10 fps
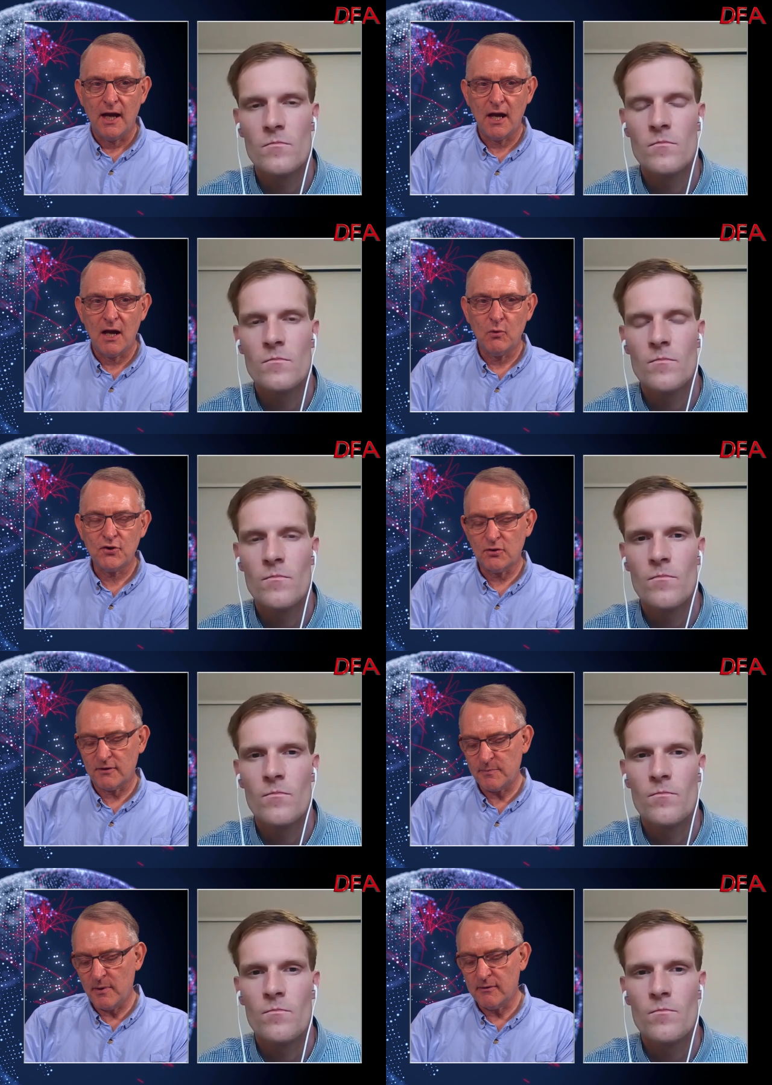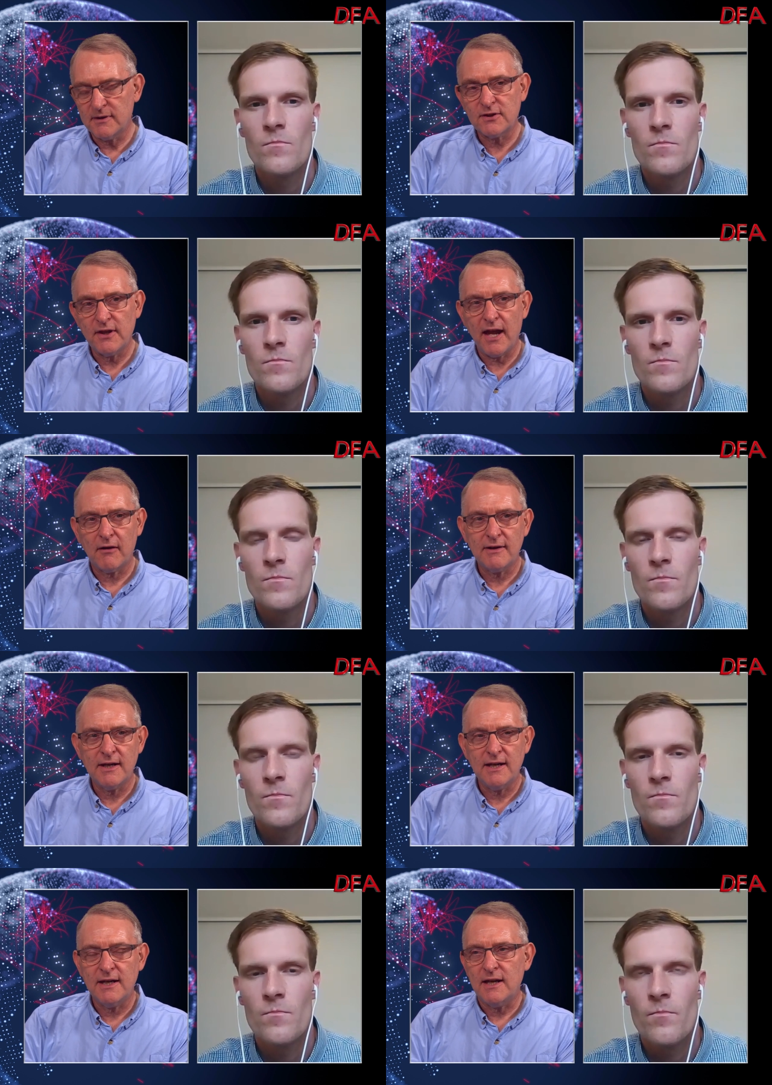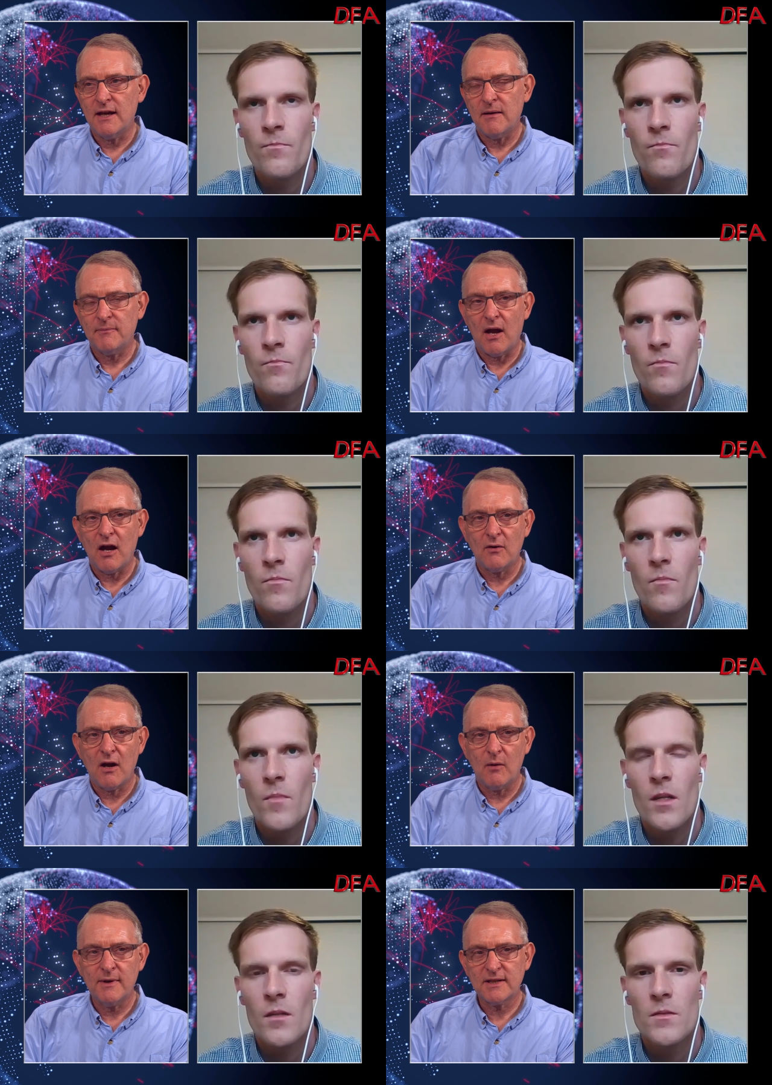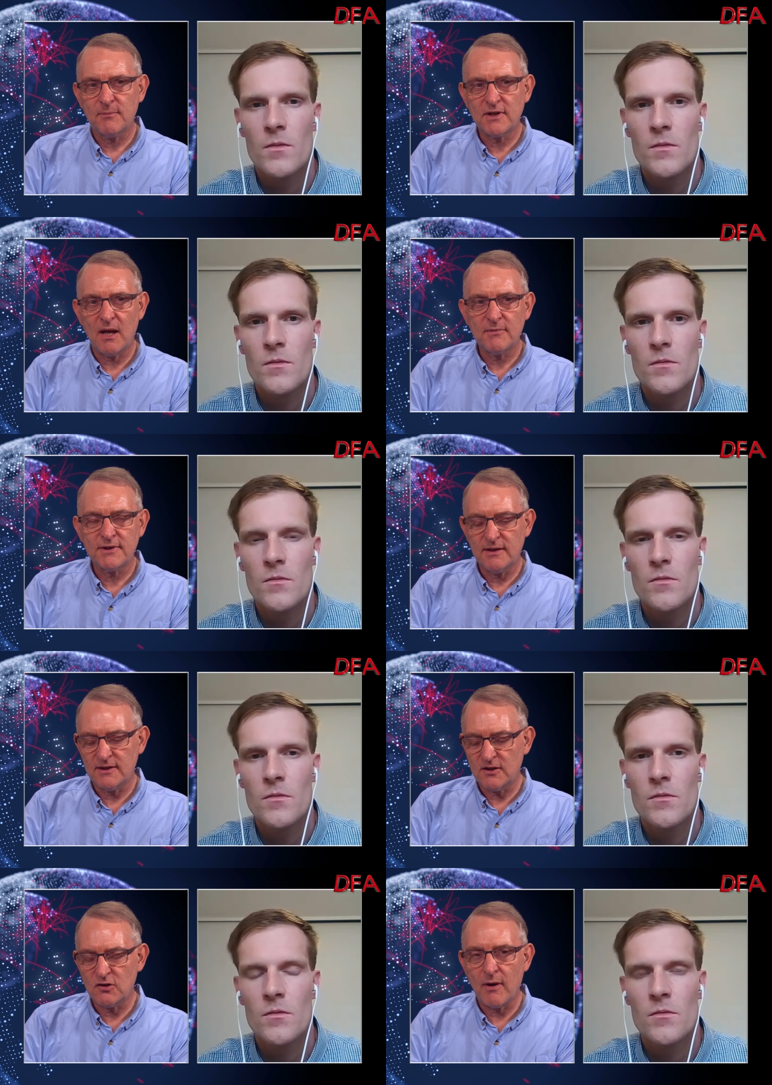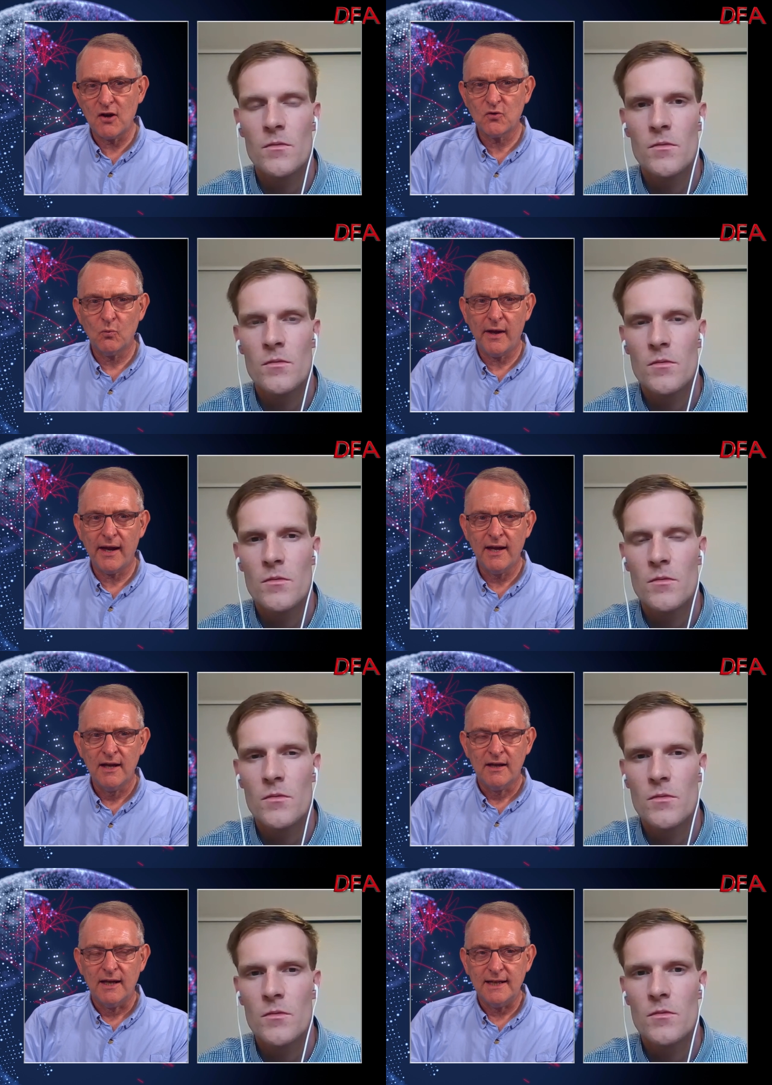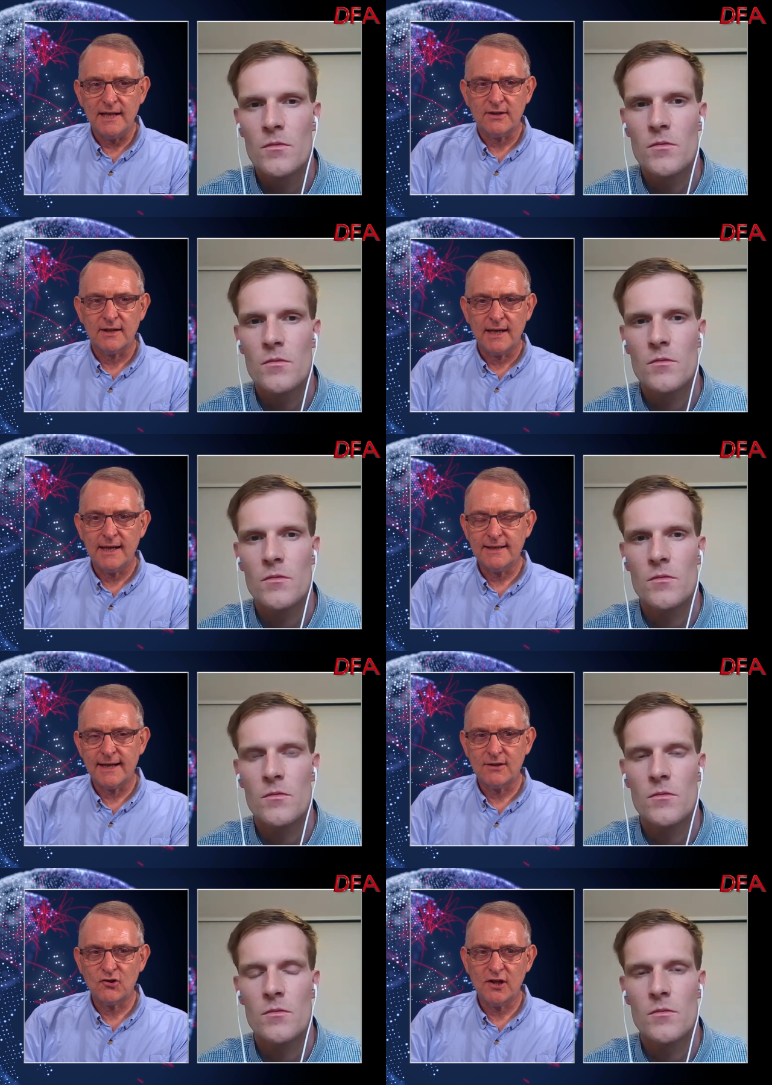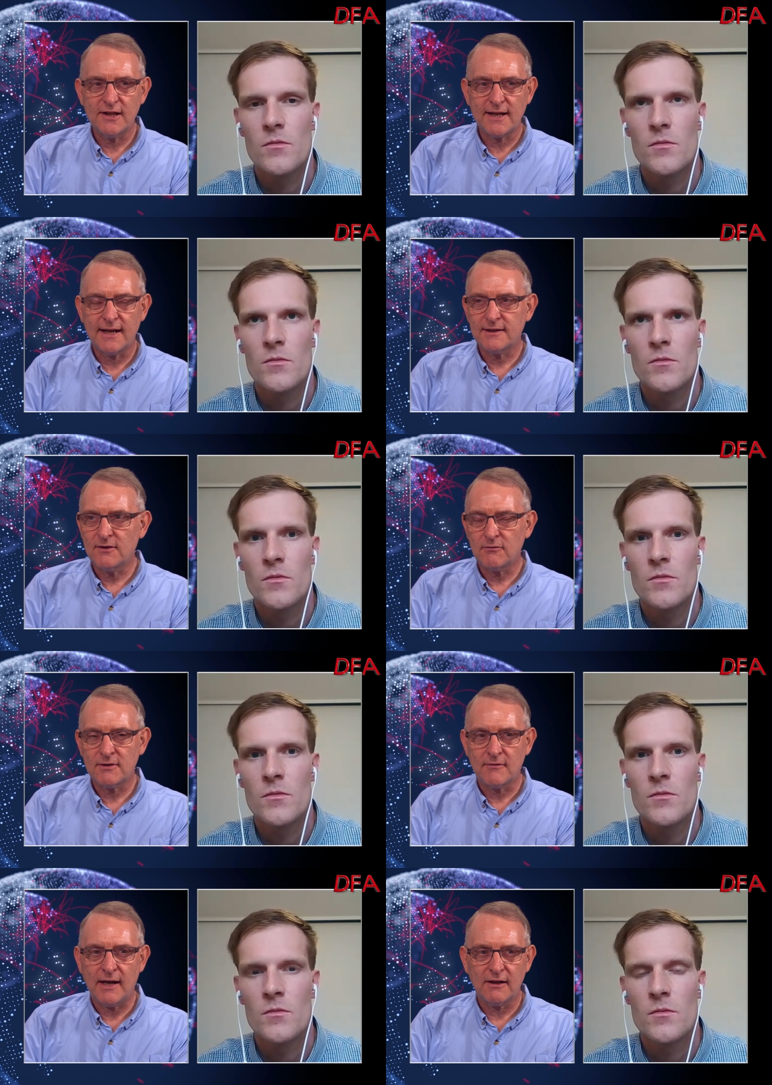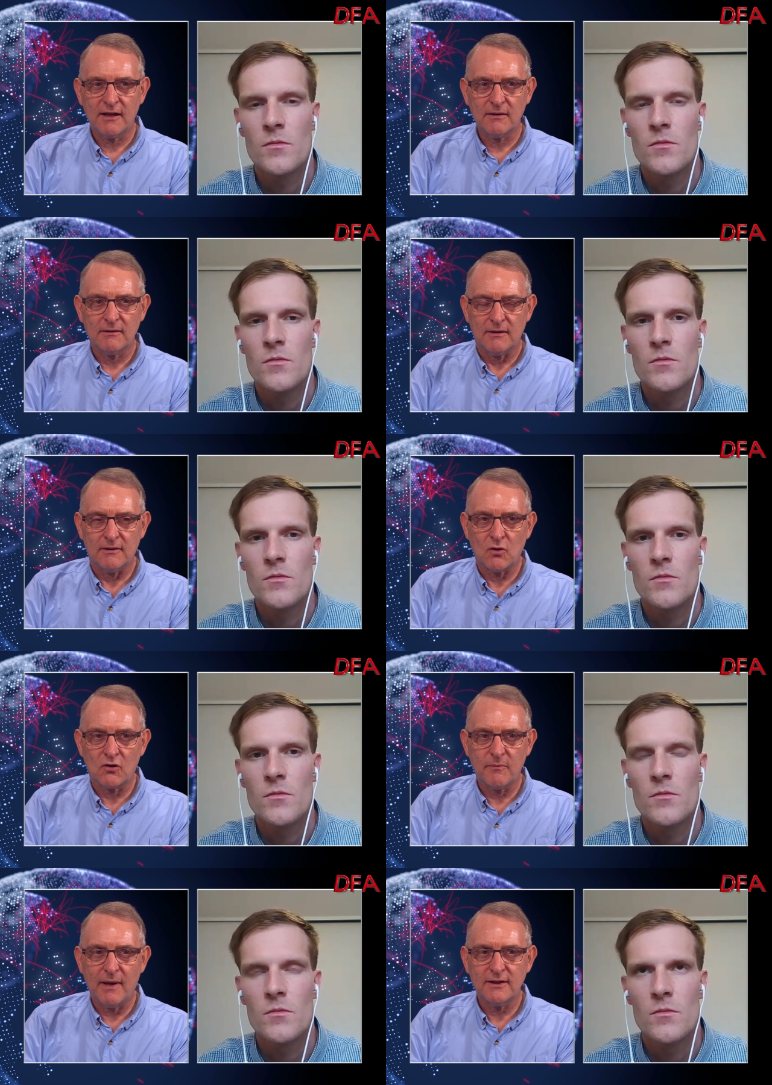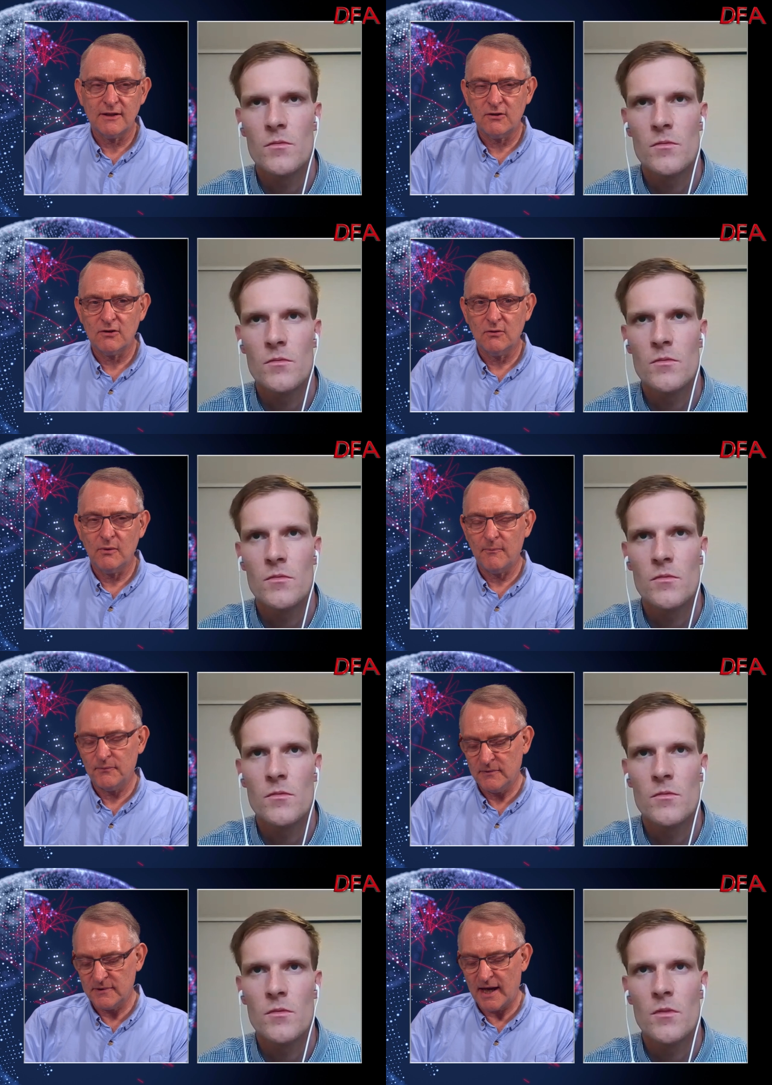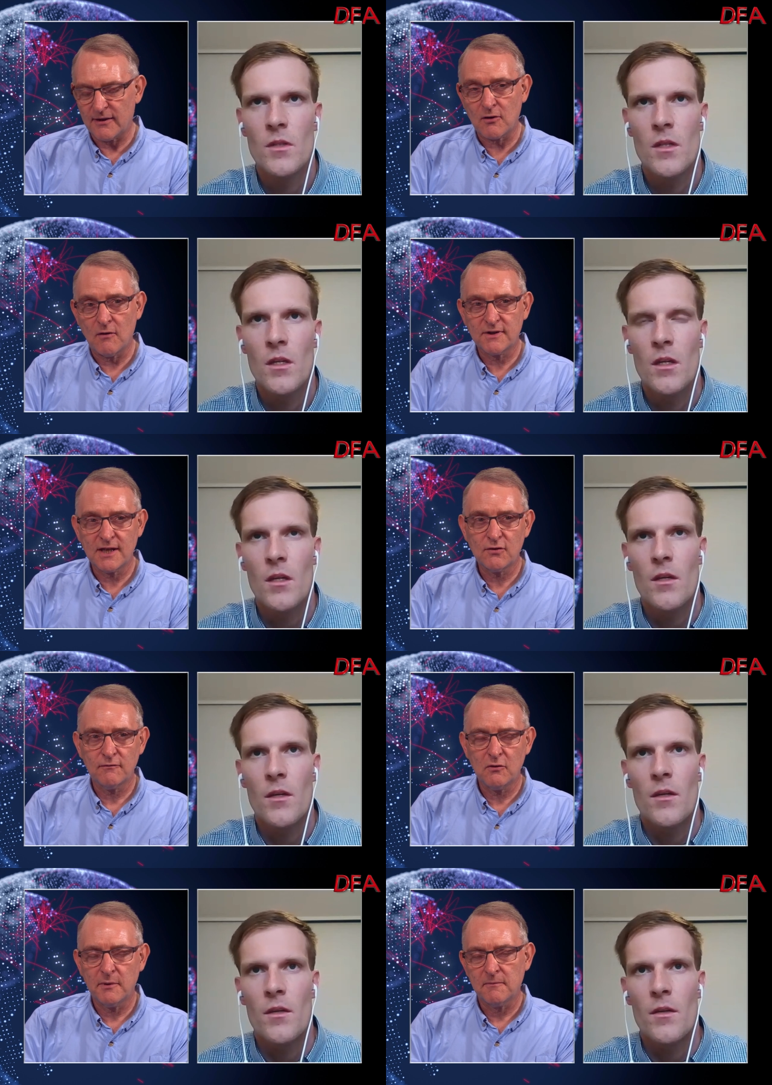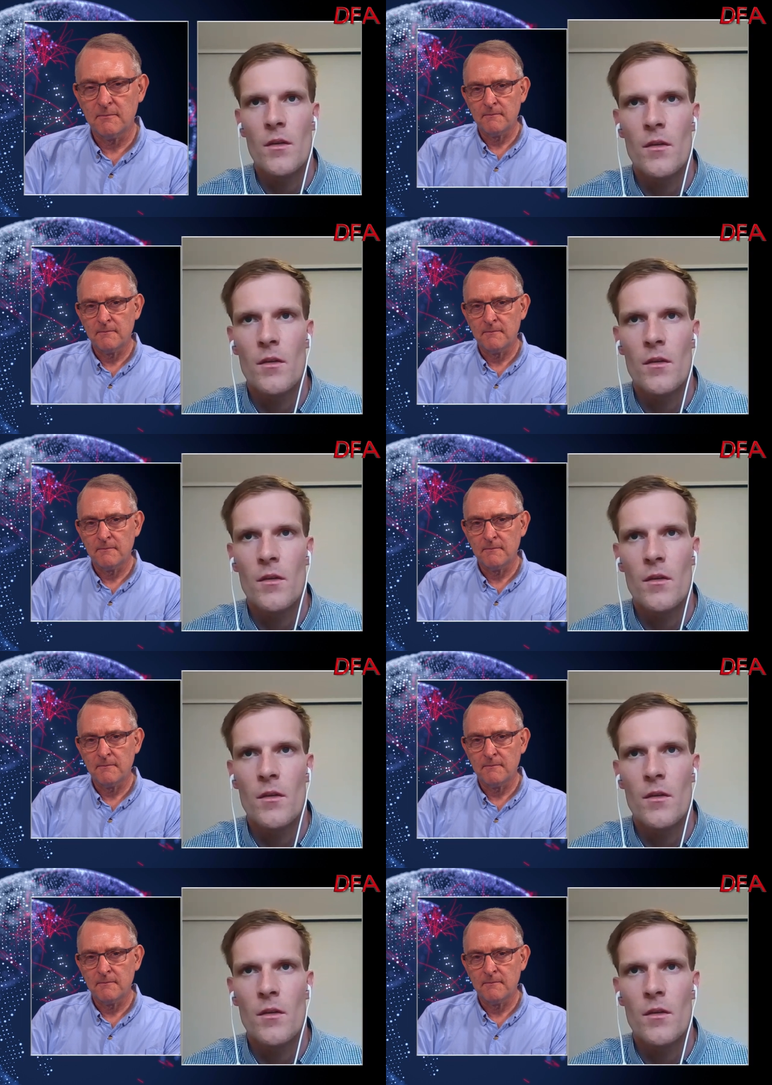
Speaker 1: Uh, and what's your experience there? It, um, are, are we sometimes in a situation where it is he says, she says, and there isn't anything documented to um, take the conversation forward?